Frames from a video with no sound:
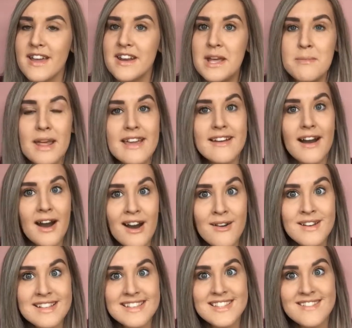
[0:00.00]
And I'm like,
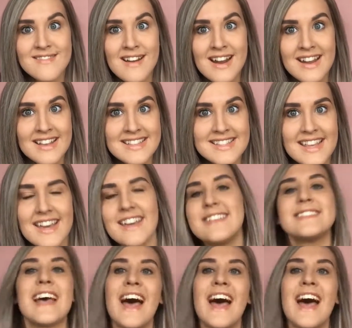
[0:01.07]
oh, it's psoriasis.